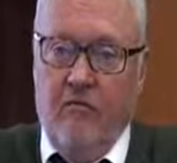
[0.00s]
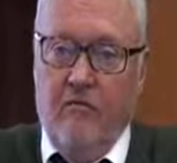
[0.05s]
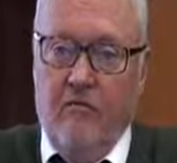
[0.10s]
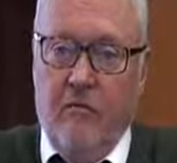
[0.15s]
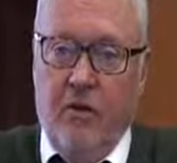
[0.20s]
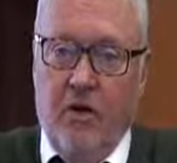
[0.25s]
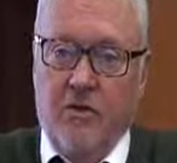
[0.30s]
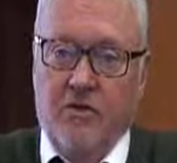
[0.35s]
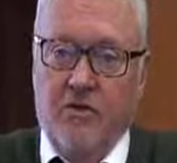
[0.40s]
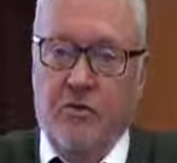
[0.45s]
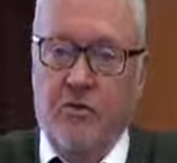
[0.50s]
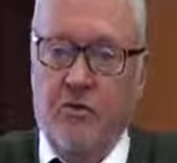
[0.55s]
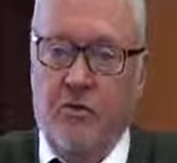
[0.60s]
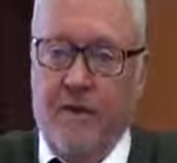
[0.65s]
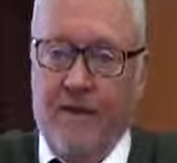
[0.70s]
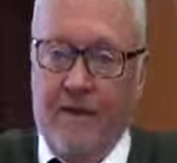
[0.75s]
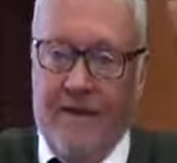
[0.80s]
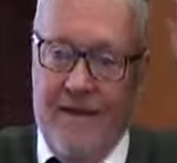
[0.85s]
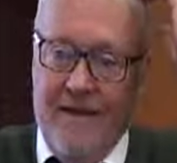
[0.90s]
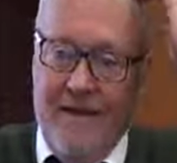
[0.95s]
person who
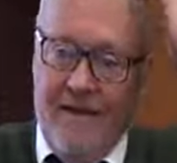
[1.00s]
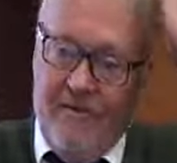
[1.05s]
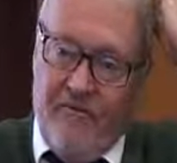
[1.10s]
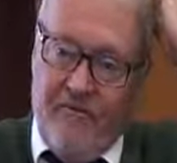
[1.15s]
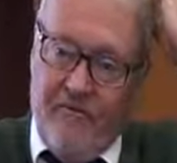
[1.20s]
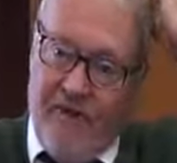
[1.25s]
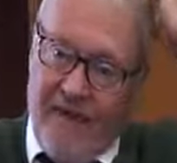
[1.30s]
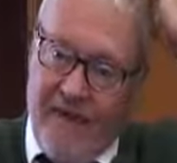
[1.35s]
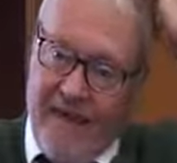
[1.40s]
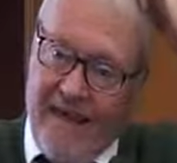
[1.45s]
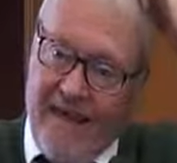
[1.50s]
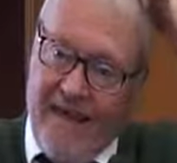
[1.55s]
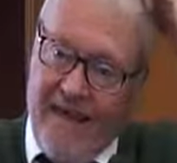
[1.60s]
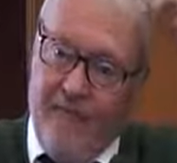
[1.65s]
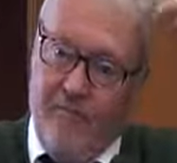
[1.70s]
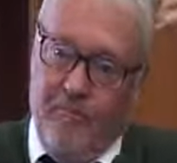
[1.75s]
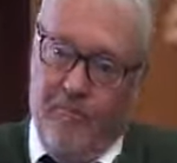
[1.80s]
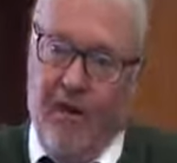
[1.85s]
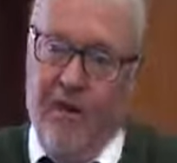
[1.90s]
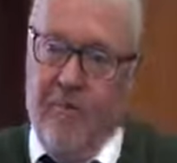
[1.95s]
can really
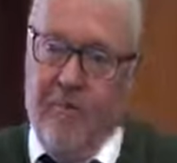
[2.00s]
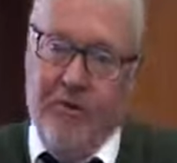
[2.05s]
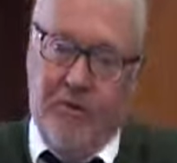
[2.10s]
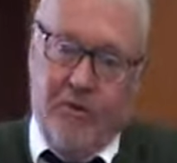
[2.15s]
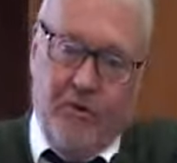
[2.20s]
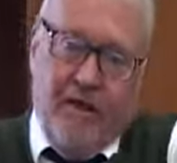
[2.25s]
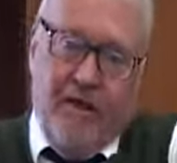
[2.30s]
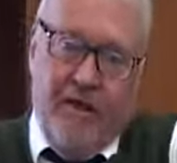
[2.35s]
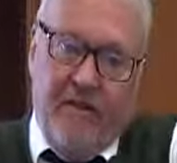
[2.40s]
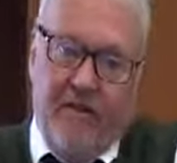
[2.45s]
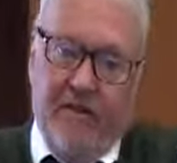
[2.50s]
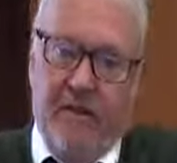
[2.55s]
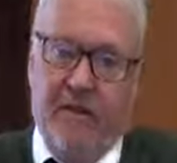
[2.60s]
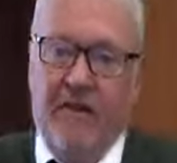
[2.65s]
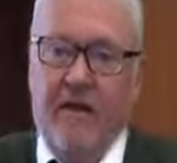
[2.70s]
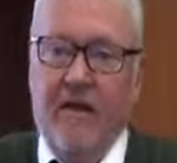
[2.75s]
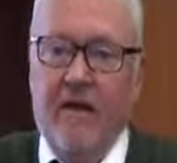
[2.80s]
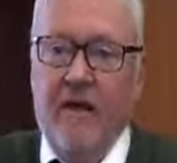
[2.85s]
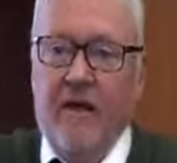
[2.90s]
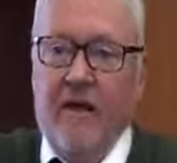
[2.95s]
get people together
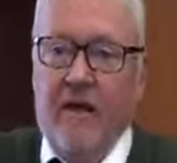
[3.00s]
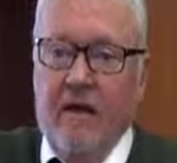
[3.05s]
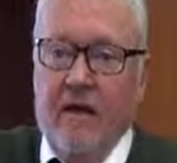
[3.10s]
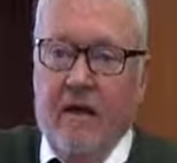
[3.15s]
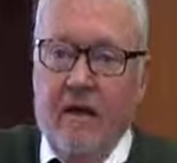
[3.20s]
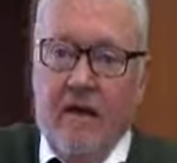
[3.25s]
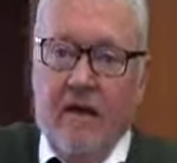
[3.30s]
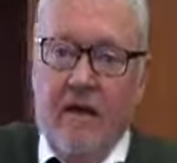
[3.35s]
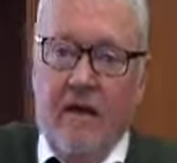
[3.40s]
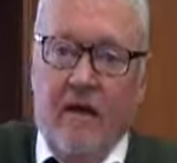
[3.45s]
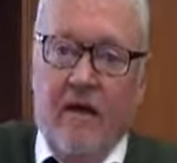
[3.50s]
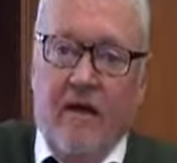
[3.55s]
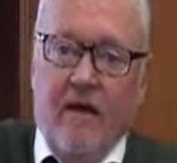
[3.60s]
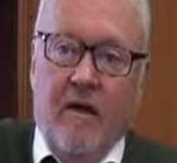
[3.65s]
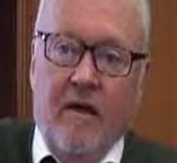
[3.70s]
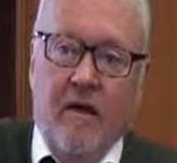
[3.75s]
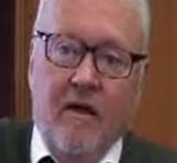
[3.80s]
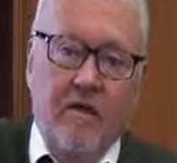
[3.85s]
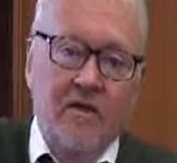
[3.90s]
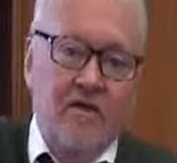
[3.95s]
and
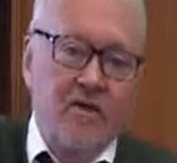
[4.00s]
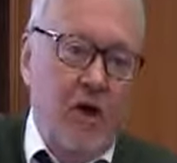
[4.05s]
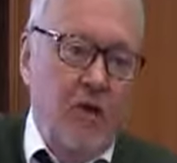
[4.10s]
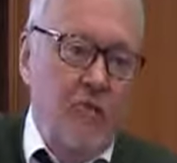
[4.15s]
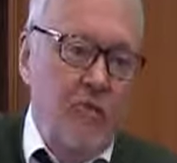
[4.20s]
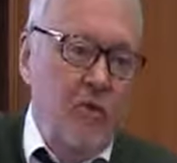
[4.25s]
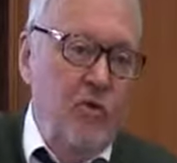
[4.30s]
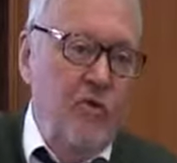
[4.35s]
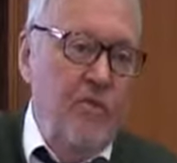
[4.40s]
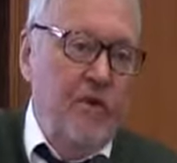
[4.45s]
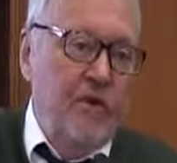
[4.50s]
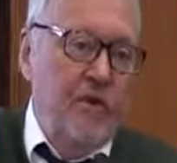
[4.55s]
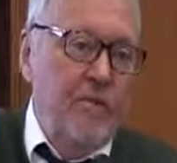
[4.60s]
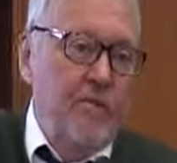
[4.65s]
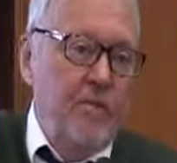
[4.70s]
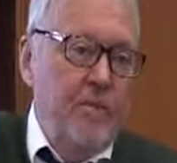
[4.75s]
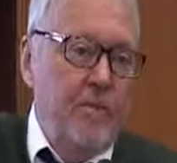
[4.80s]
start moving.